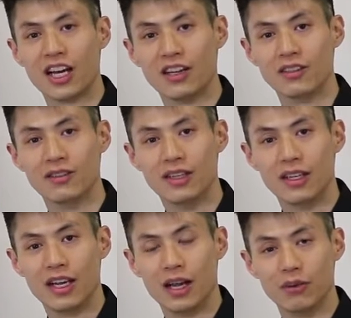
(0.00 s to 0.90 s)
channel,
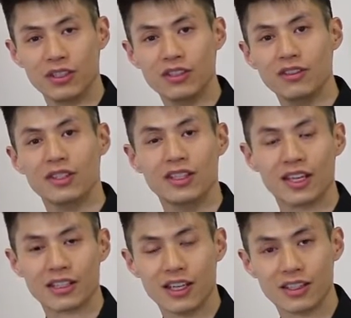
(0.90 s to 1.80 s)
and we'll see you in the
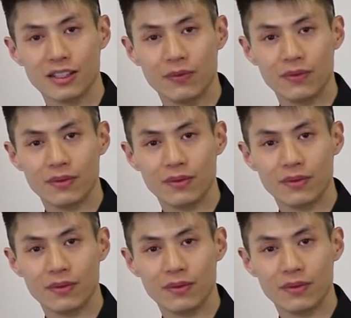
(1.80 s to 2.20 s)
next lesson.